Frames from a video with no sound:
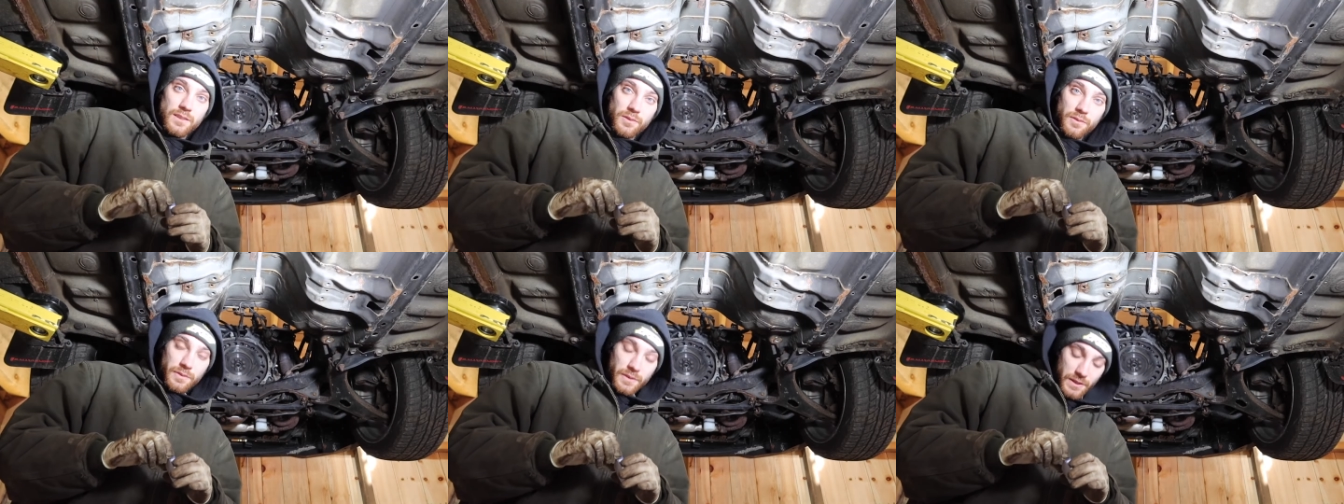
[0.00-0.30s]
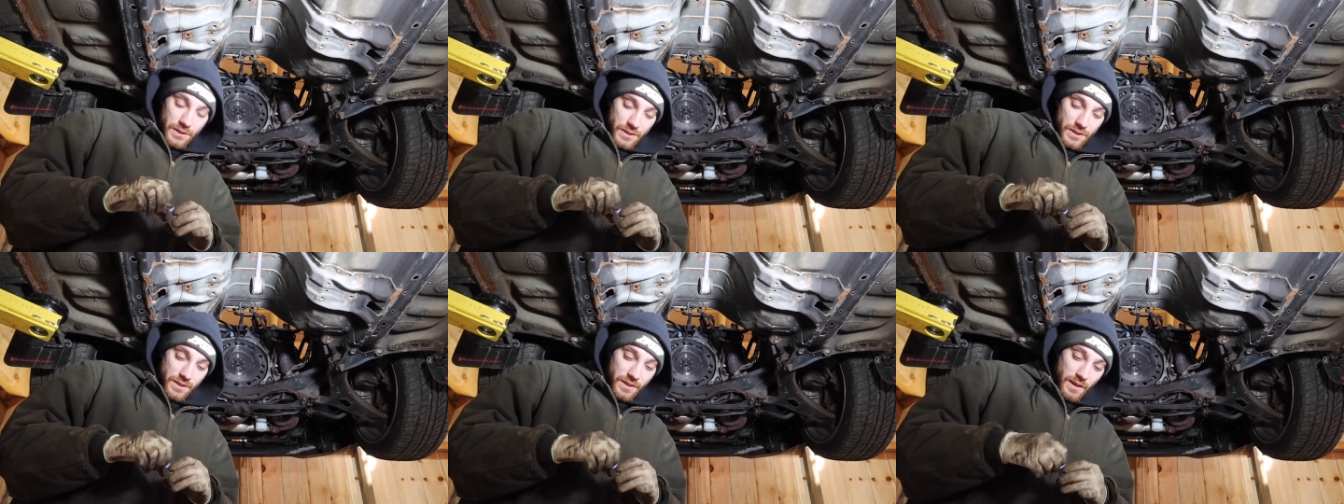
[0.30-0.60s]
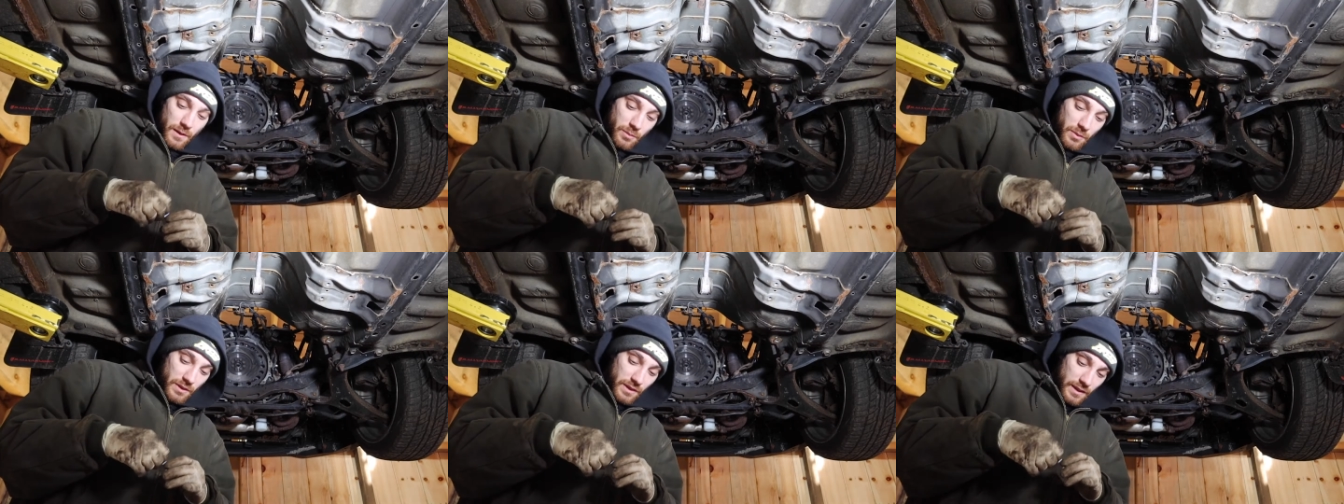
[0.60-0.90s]
So first
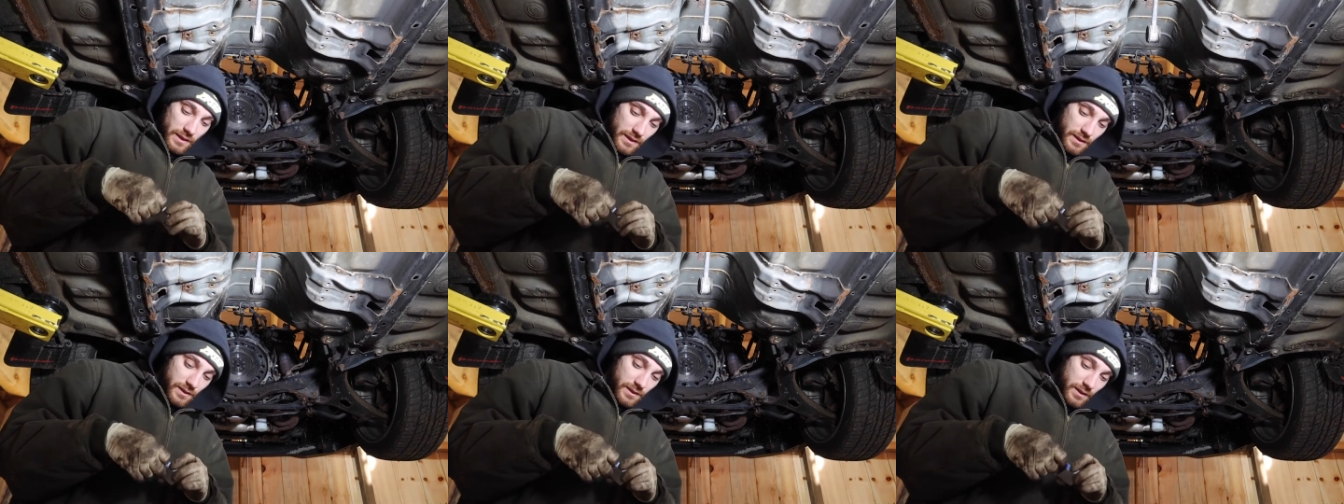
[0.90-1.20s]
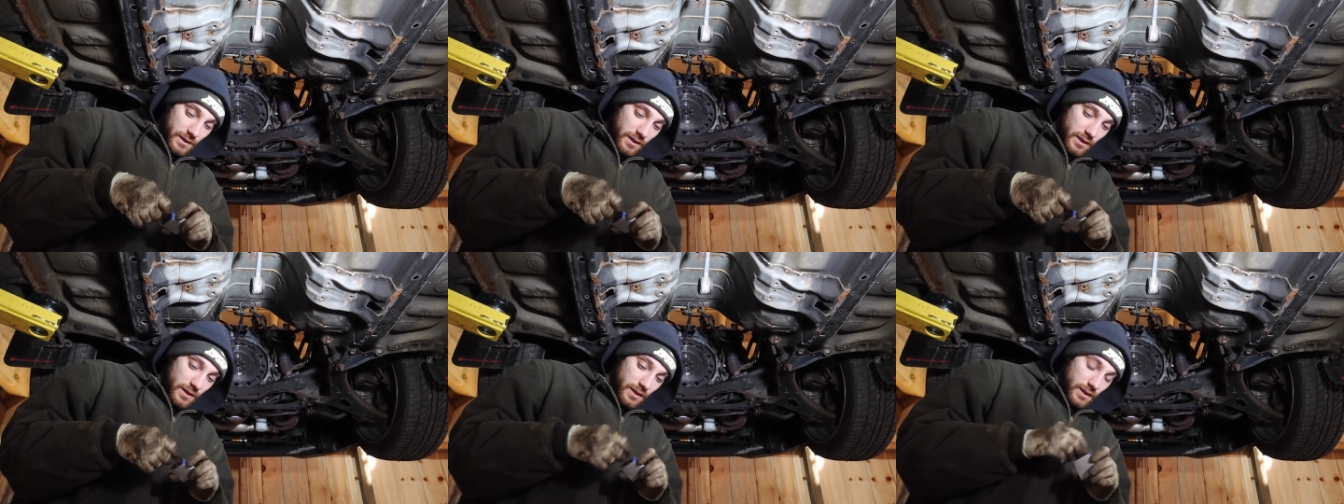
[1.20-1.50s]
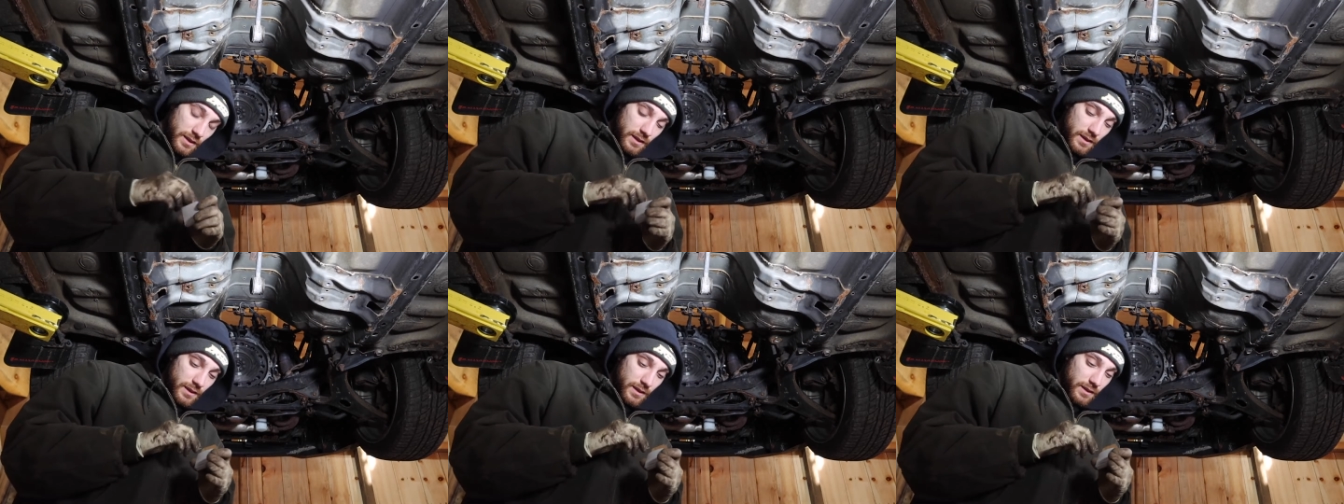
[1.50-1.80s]
step of this
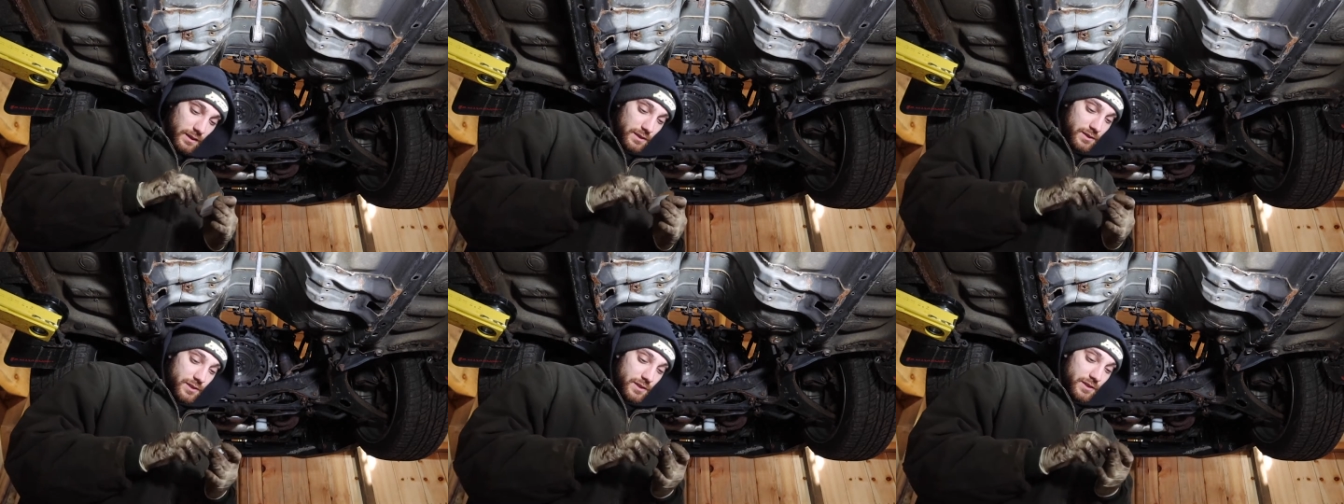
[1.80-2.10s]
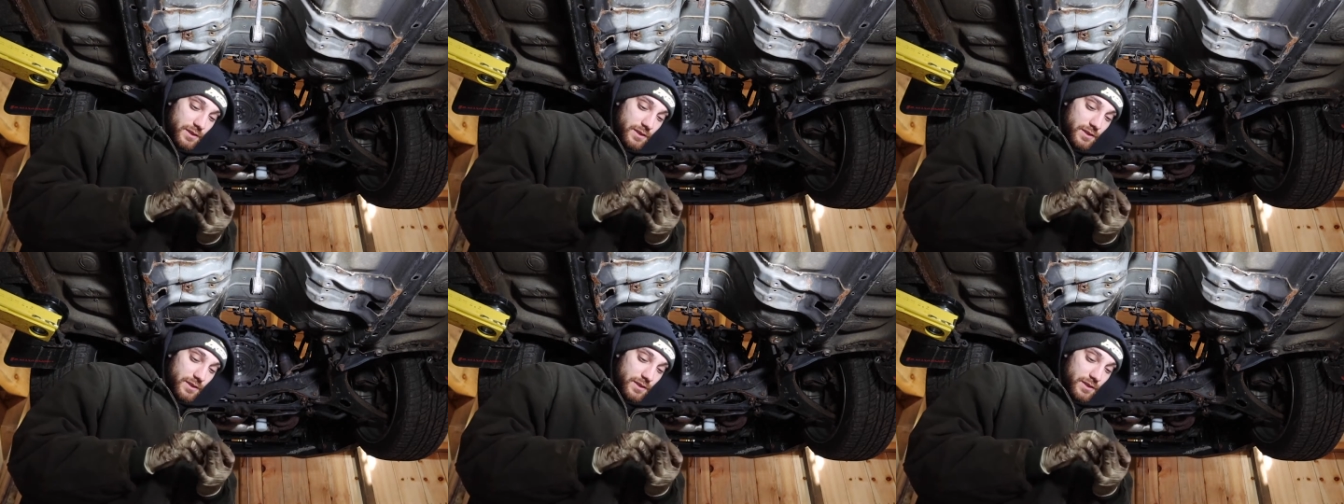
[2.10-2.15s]
clutch